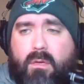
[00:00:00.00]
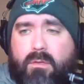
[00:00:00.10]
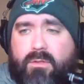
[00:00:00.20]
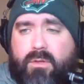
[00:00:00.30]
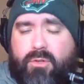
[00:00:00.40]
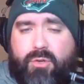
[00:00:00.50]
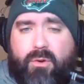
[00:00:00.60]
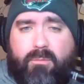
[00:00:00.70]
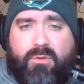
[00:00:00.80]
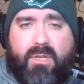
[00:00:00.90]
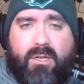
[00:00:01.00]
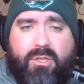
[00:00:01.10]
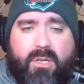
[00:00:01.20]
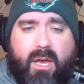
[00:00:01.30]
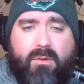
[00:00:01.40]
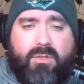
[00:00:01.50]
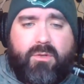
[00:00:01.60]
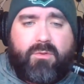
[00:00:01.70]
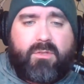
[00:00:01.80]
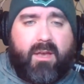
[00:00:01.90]
So shooting percentage down to
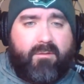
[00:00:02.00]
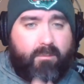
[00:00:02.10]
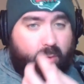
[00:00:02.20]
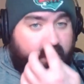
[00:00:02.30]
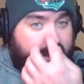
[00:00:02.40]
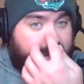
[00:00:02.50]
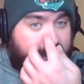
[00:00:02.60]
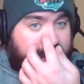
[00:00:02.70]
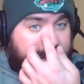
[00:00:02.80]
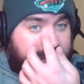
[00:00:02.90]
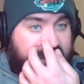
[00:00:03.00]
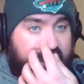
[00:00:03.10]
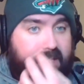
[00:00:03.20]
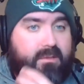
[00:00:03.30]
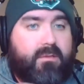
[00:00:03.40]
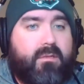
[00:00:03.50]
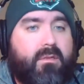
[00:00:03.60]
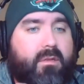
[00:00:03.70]
7.3%.